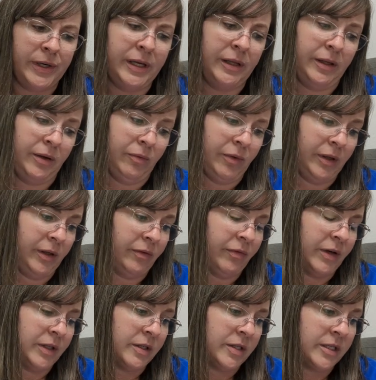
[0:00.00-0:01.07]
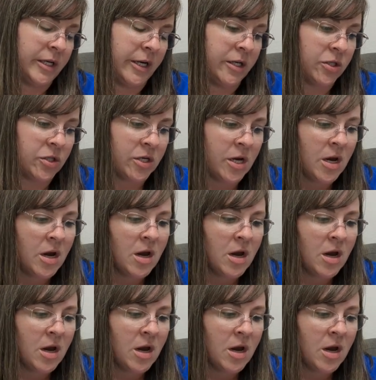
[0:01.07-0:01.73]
really, really fun stitch.